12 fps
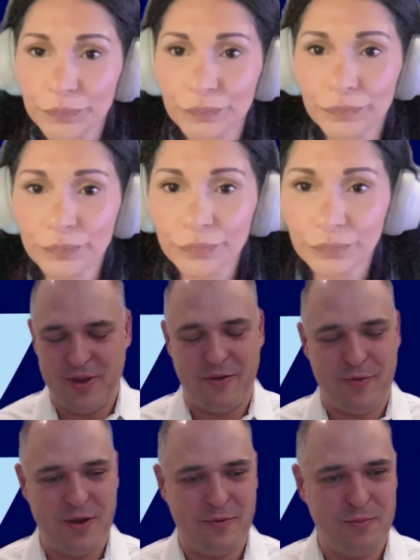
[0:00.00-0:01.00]
We've been
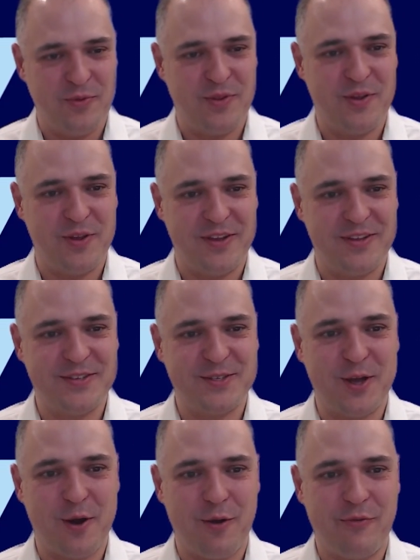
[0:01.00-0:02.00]
around it's
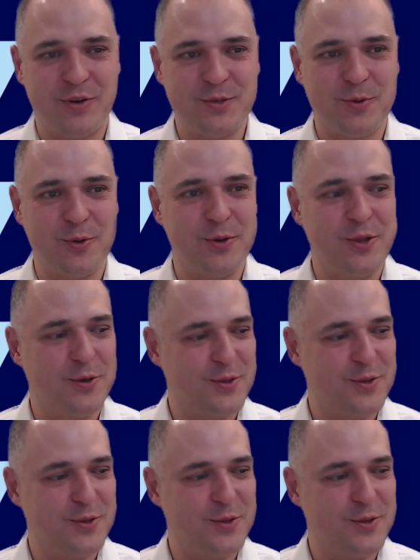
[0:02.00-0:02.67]
not our first rodeo,